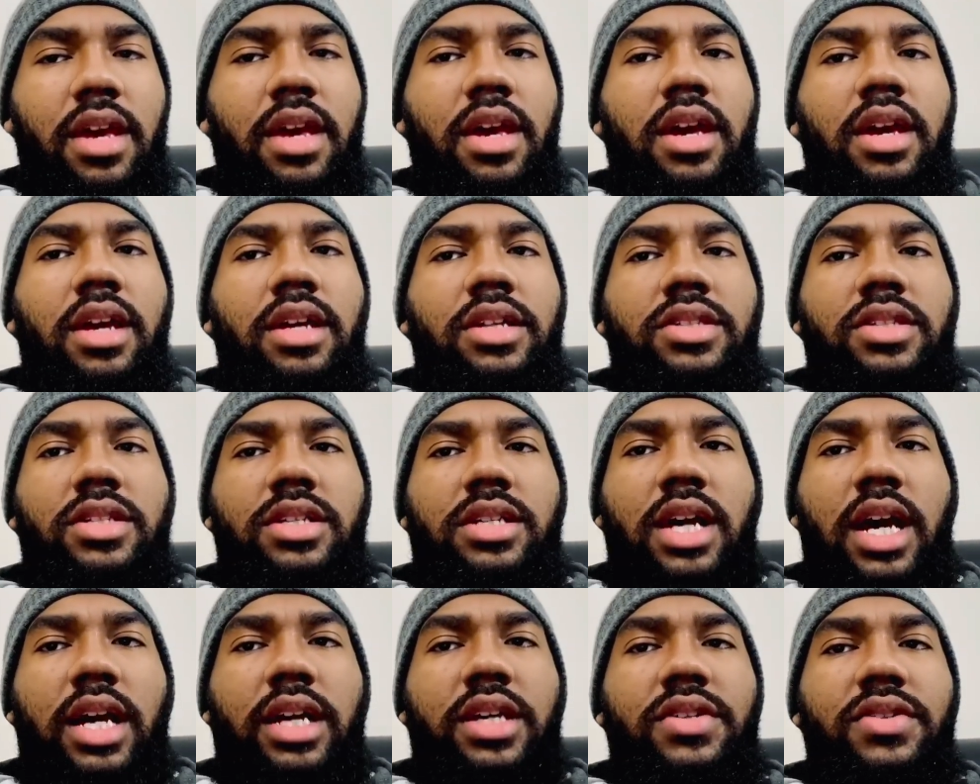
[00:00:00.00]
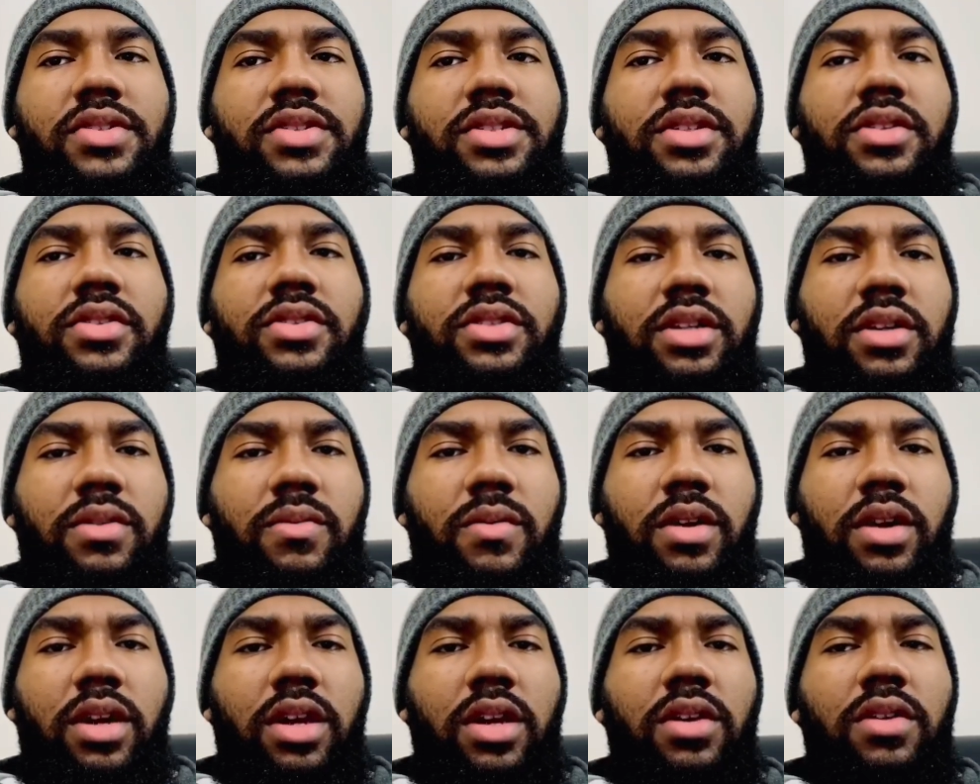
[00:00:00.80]
It's a docu-series I'm
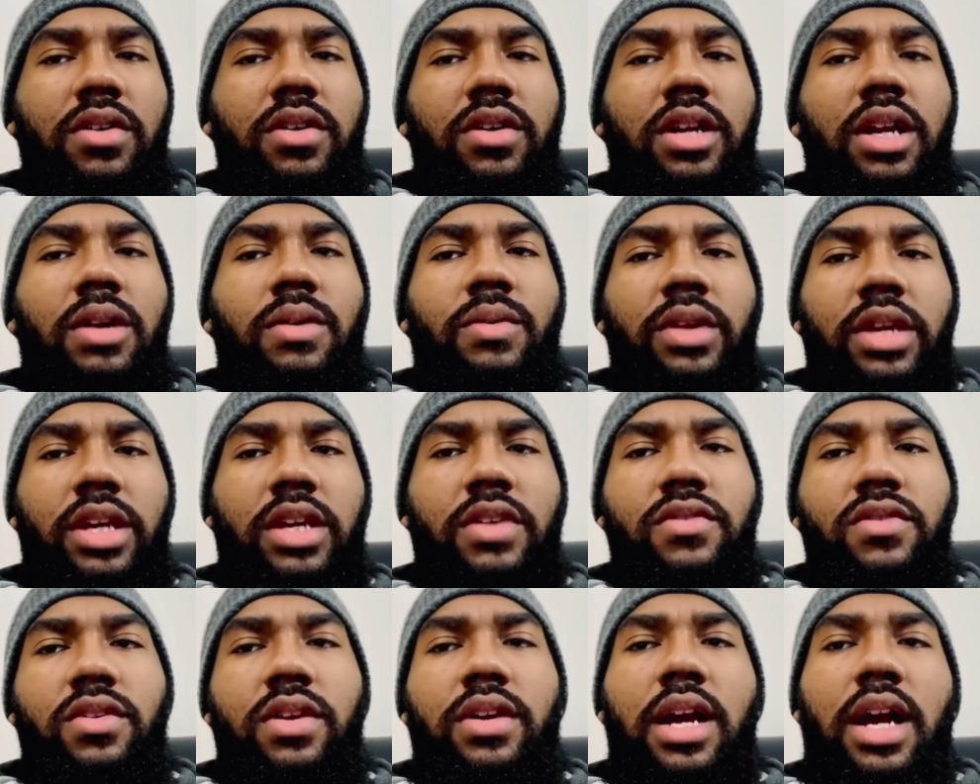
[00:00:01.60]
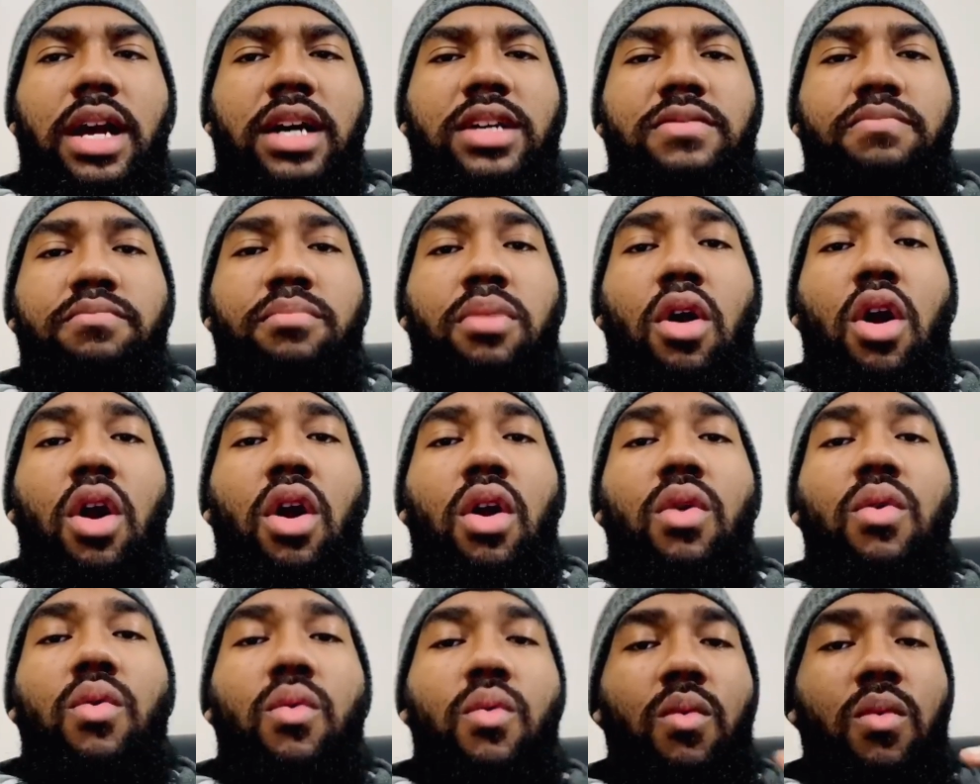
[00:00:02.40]
working on. I want to give you guys part
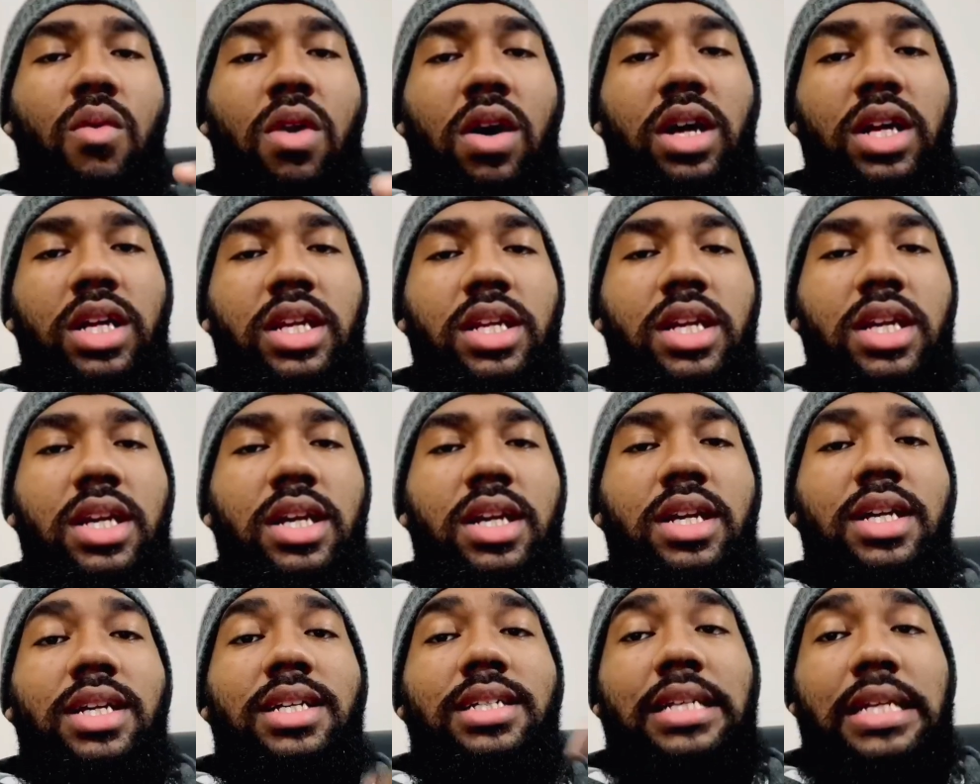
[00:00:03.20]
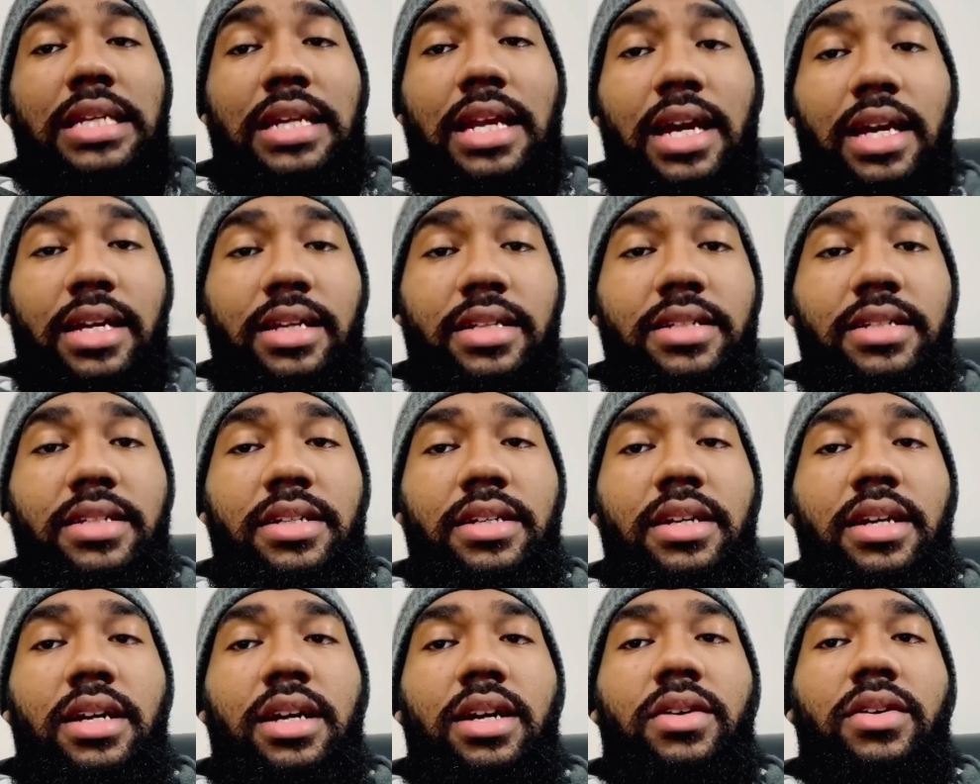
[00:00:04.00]
one tonight.
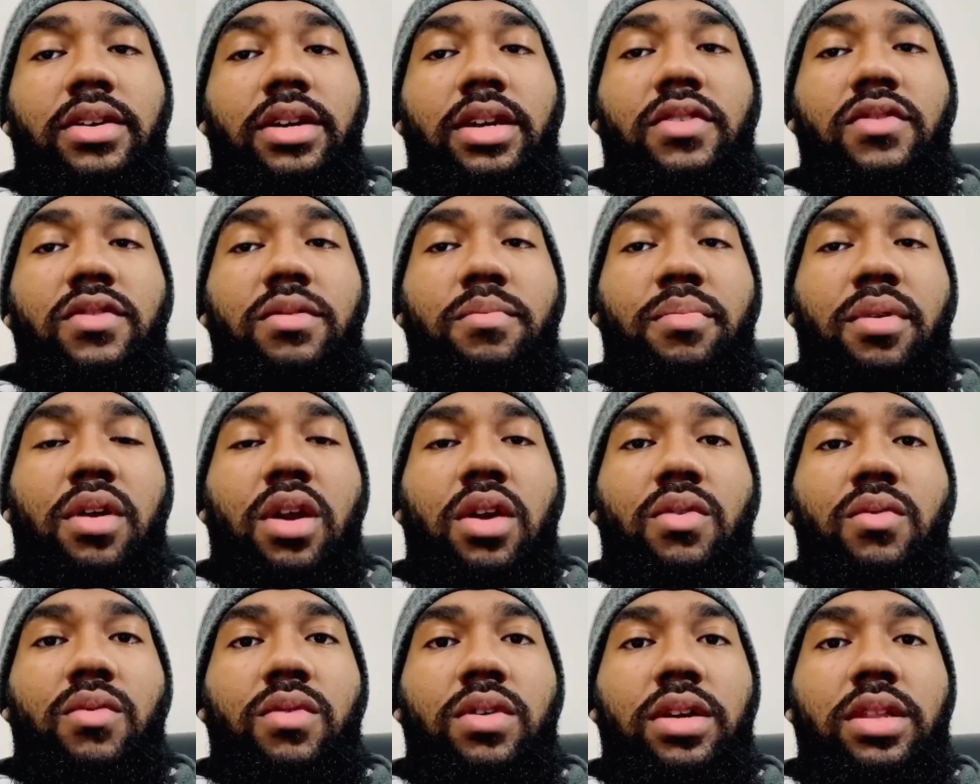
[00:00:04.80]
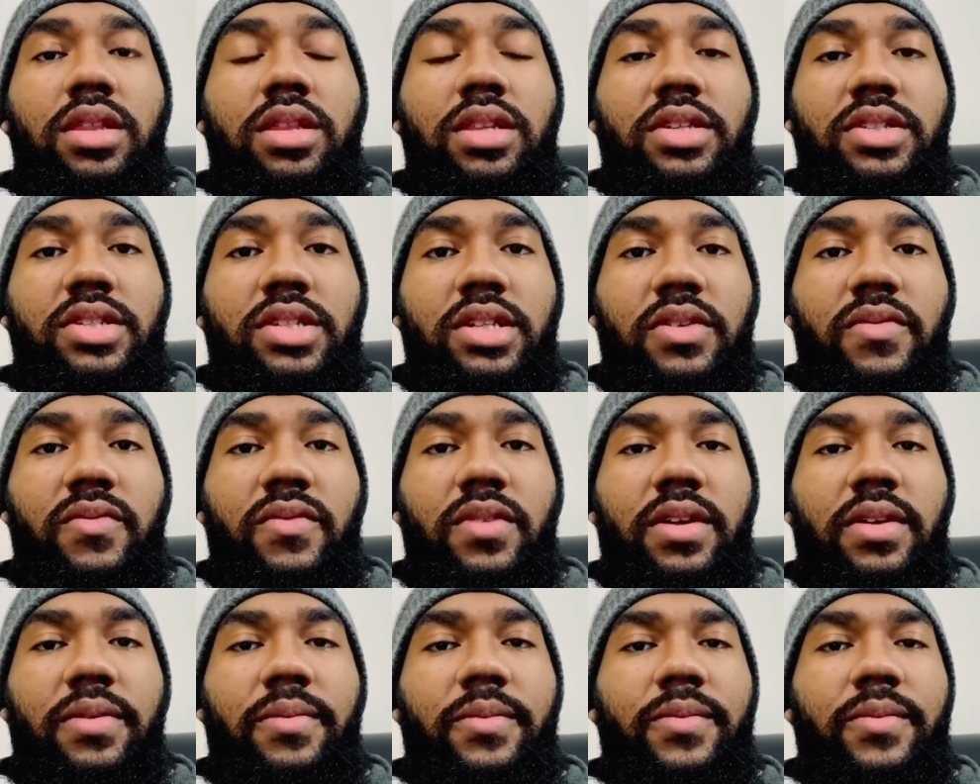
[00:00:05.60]
I want to give you part one this evening.